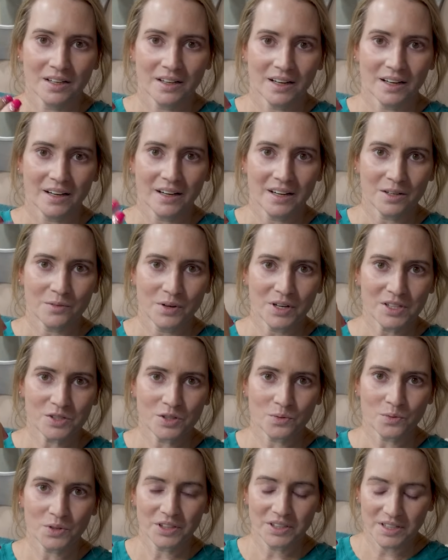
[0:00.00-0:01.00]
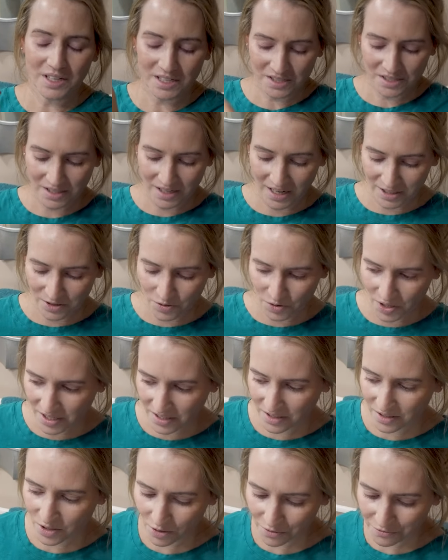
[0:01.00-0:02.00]
Uh, anyway, so really nice and
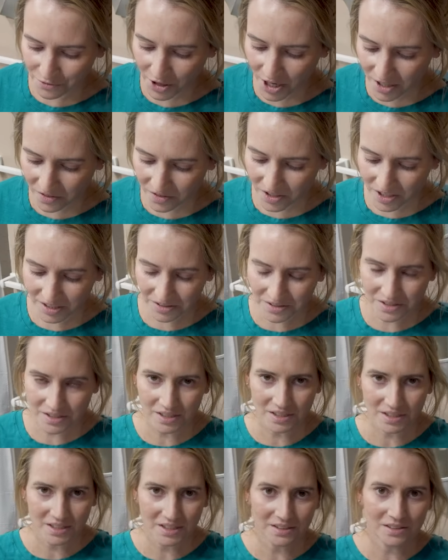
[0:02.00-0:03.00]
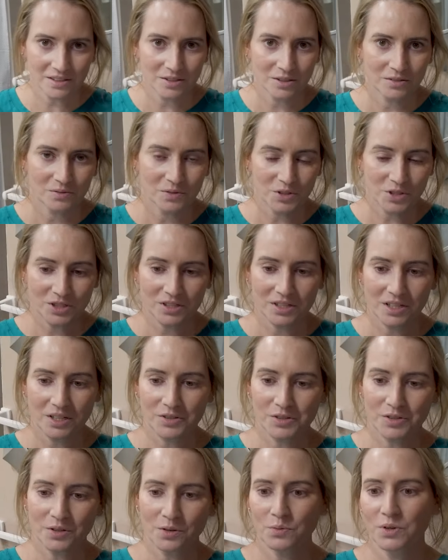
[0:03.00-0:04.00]
hydrating, no fragrance in it, which is
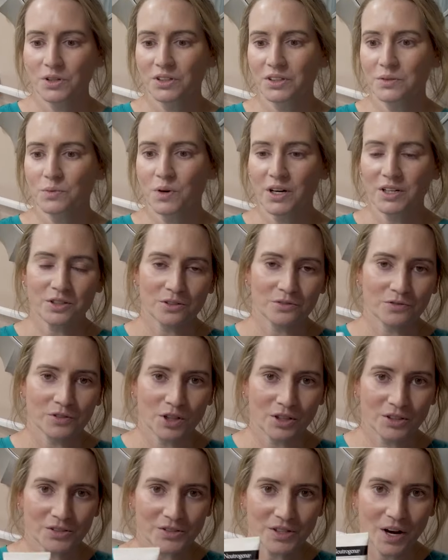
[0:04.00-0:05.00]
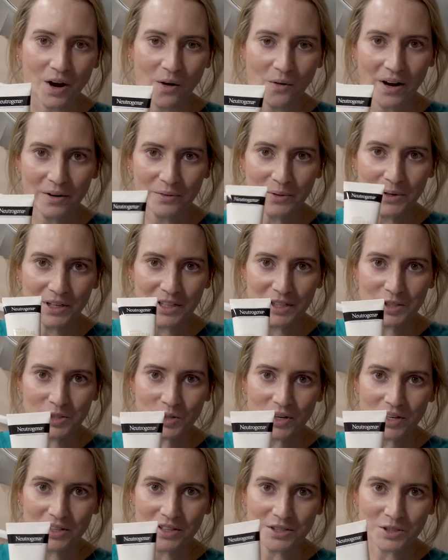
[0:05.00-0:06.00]
also really wonderful. So I really
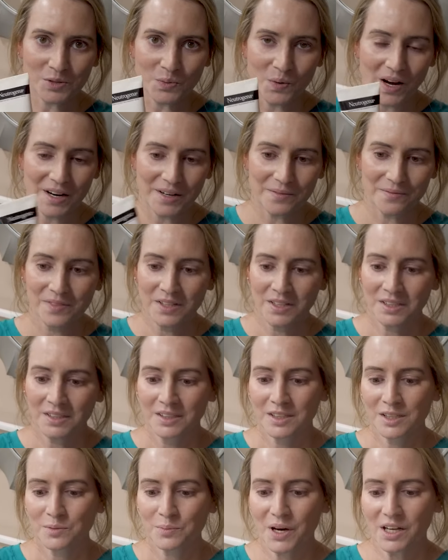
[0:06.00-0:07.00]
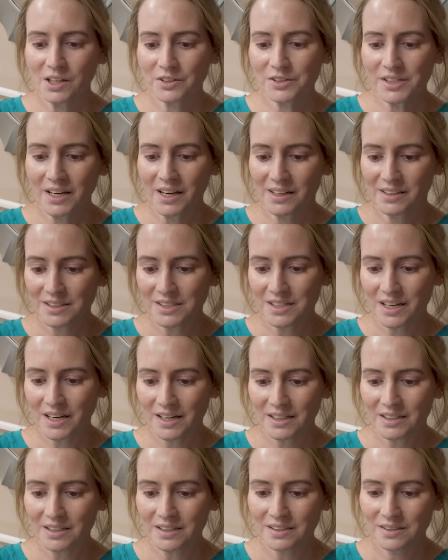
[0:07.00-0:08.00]
enjoy this one. The bottle's kind of
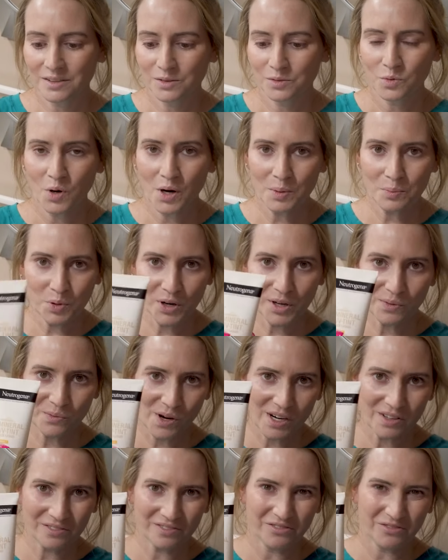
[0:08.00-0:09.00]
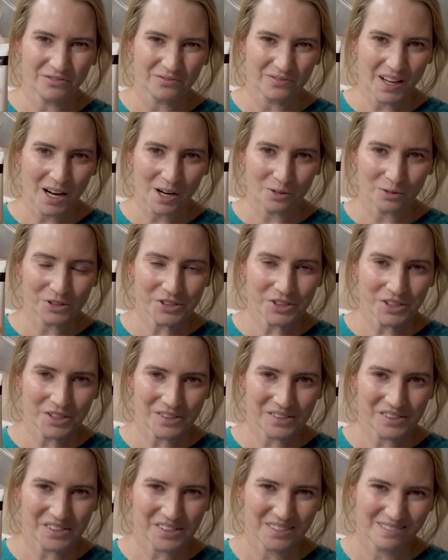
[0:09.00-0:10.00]
tiny, 1.1
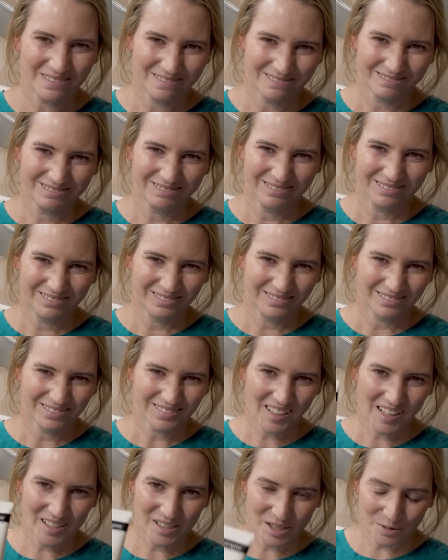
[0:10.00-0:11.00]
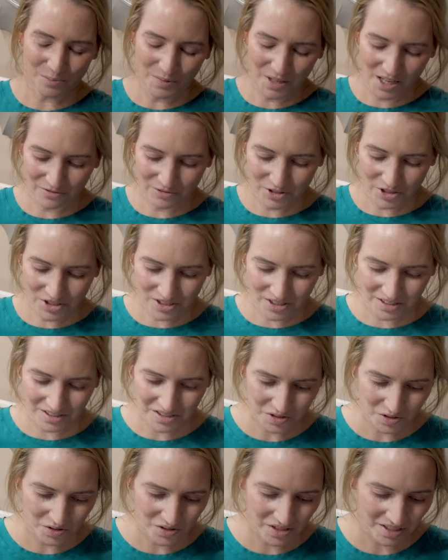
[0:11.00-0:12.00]
ounces, kind of small for
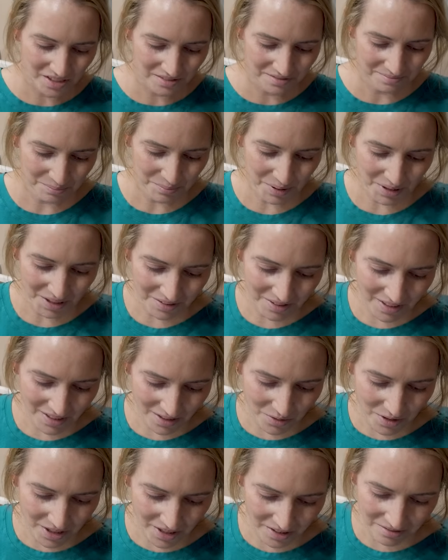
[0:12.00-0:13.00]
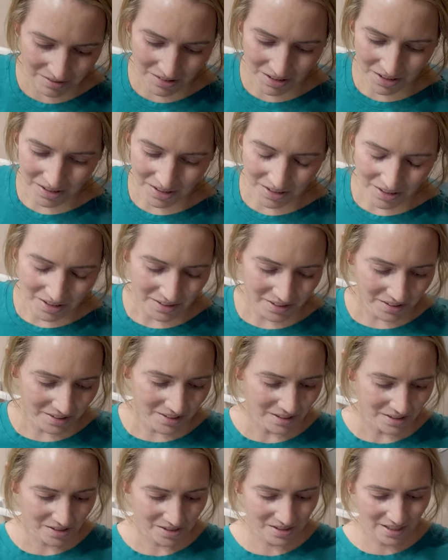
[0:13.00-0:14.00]
sunscreen, but anyway, I think
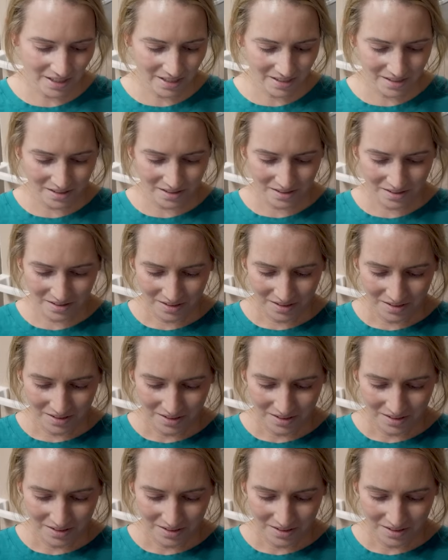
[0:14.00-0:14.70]
that's tiny